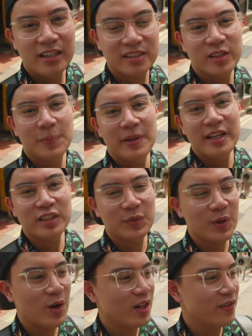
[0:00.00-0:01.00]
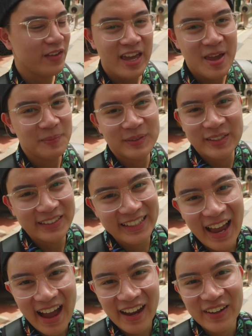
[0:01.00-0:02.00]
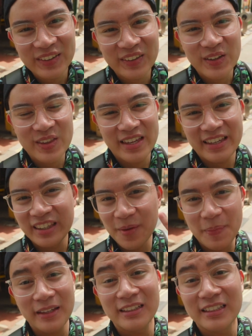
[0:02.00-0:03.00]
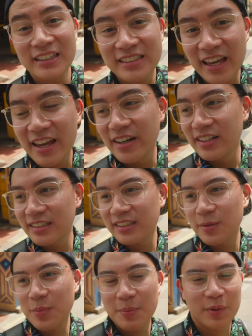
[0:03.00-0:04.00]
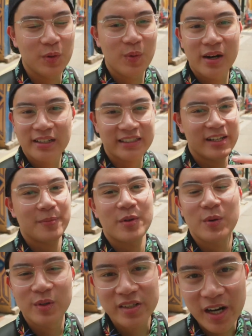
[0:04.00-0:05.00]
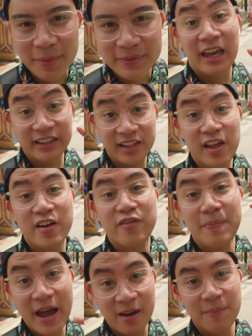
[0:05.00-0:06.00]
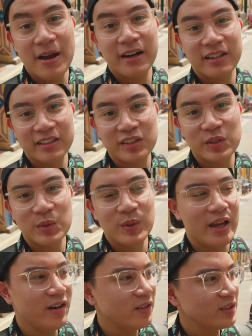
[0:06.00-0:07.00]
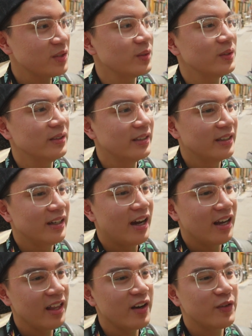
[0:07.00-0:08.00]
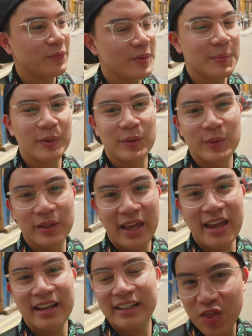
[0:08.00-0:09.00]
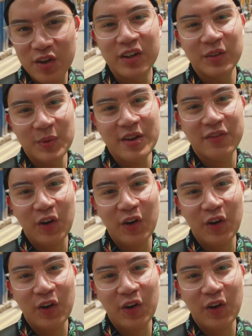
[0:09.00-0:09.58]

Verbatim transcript: It's the place where all of the hipsters hang out, all the independent designers, the people who want to set up their own shops, and a lot of backpackers too, and also a lot of people who like third wave